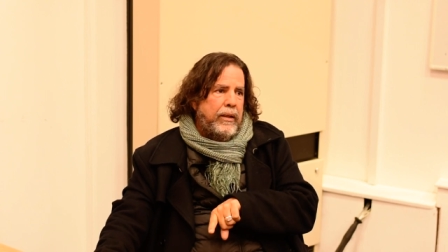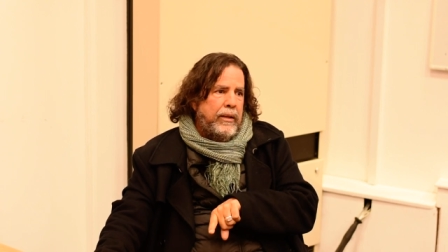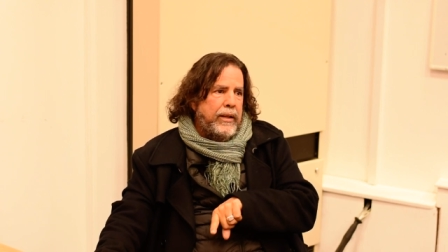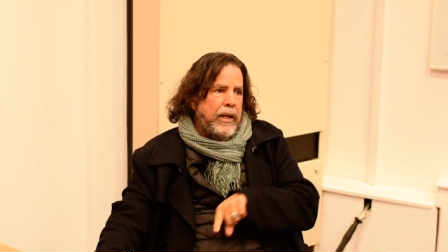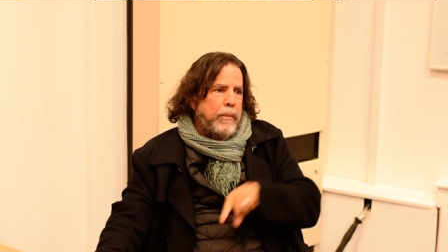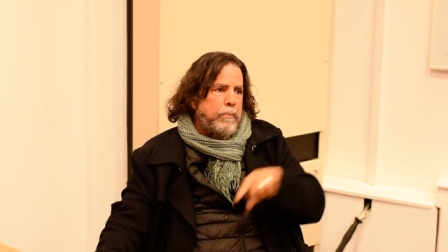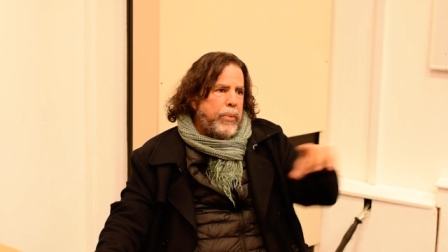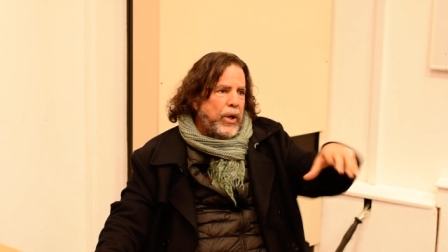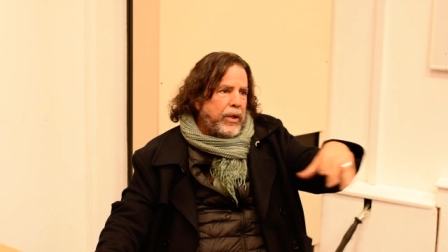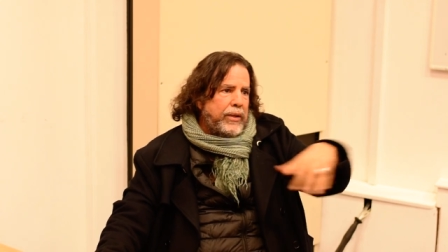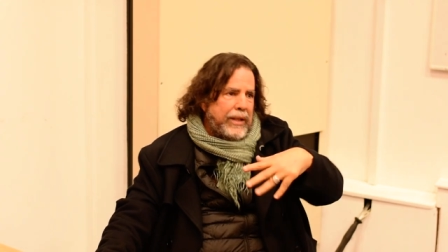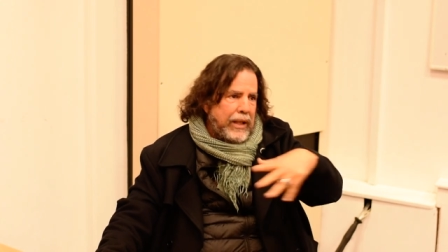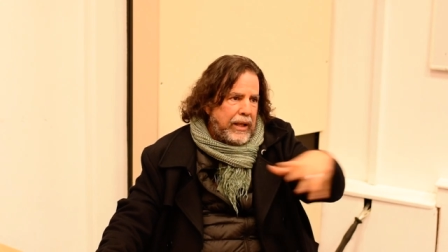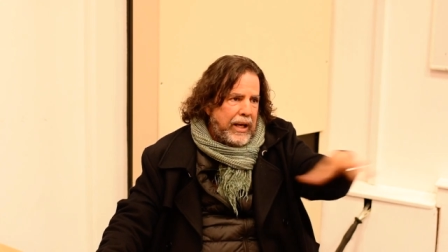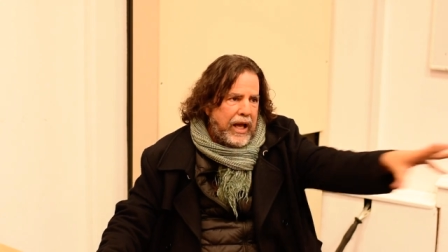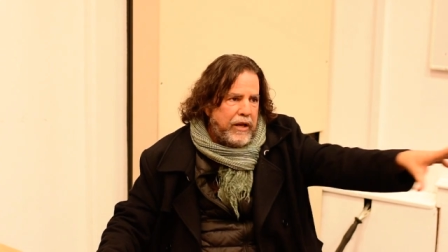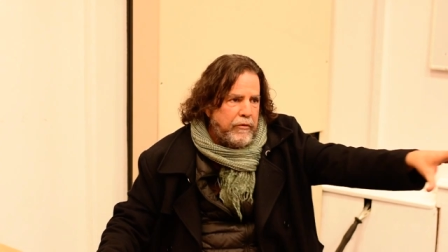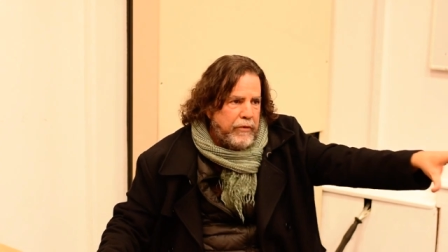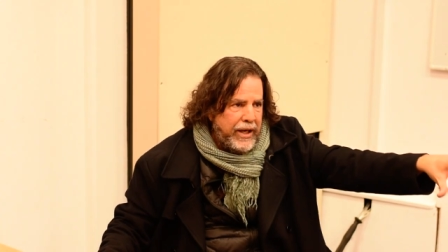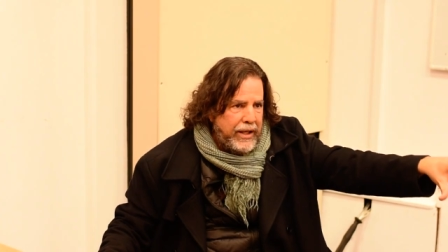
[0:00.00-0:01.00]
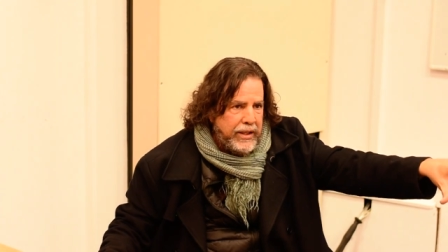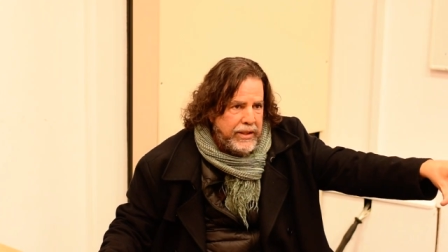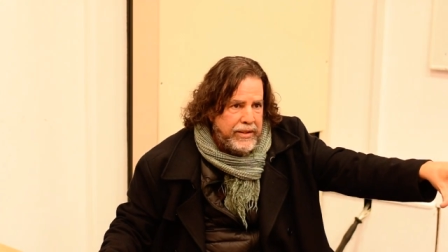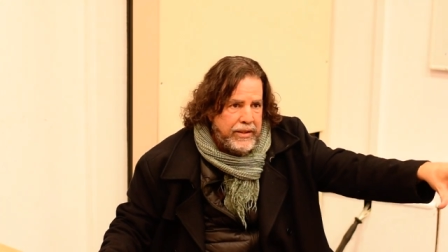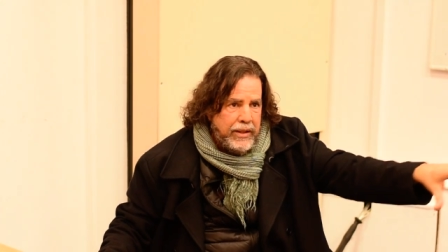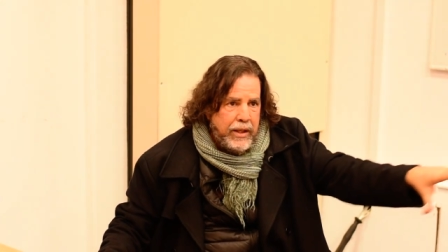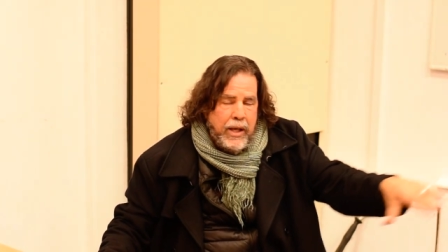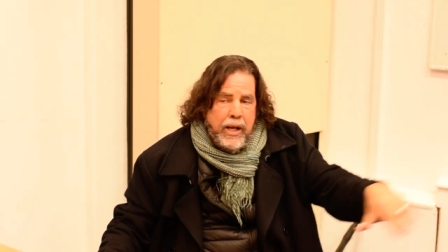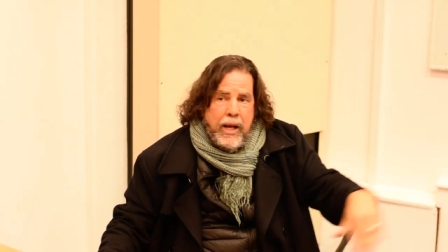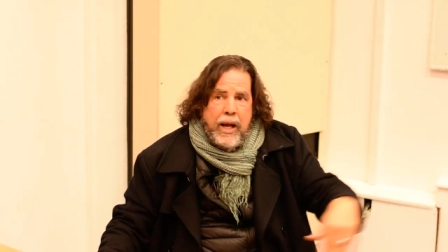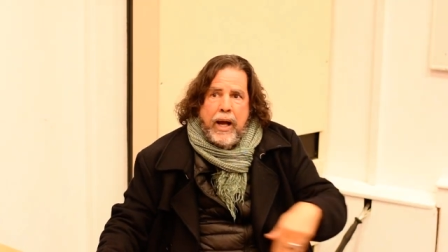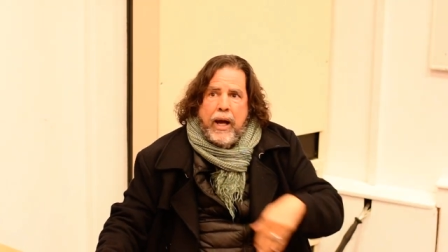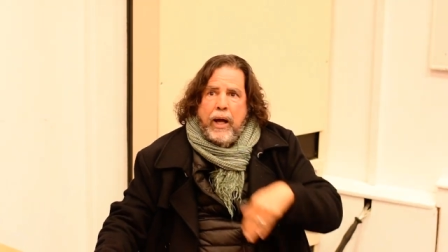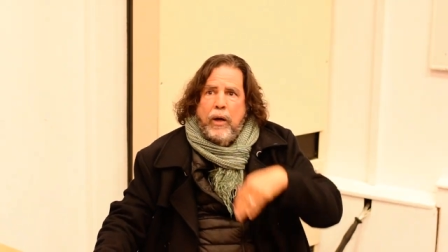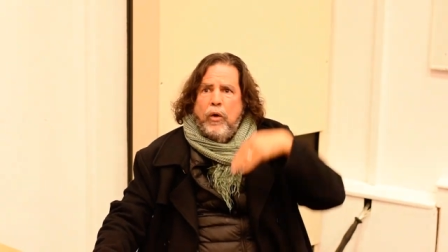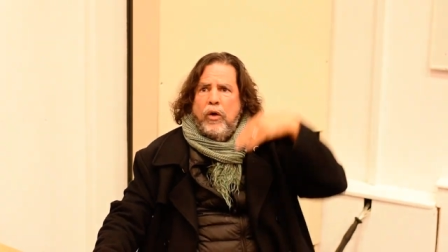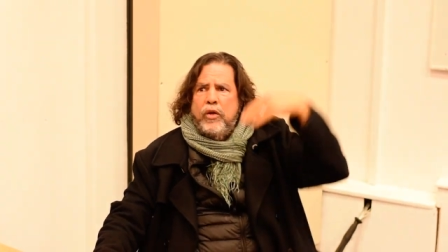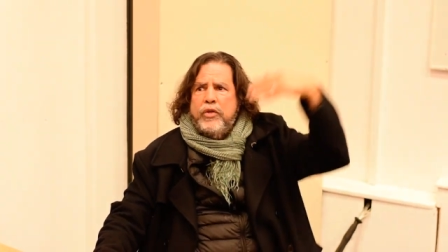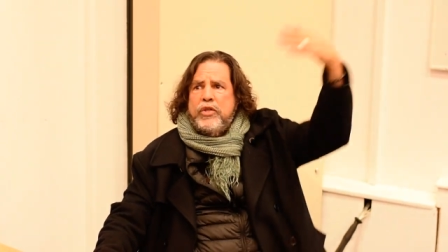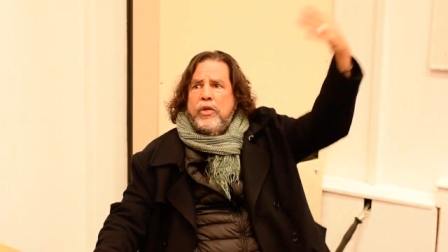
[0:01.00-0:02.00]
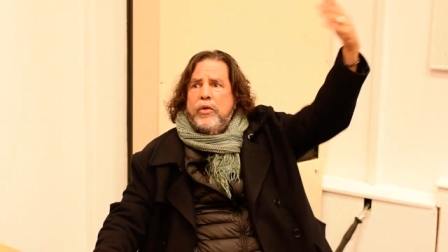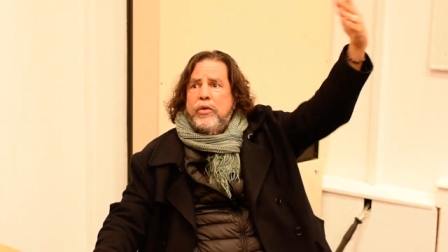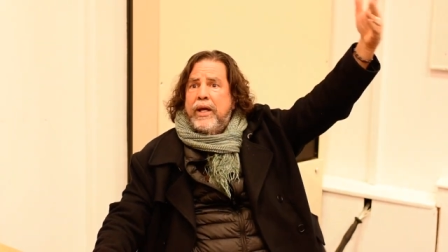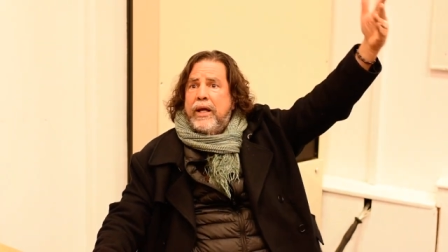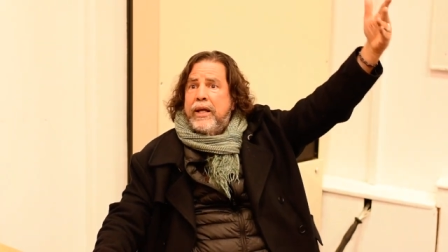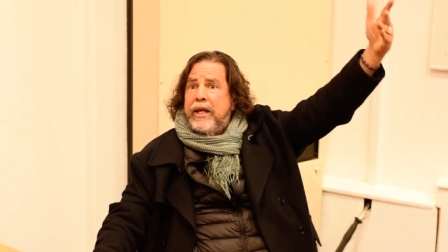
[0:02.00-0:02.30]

They burned the libraries. And also the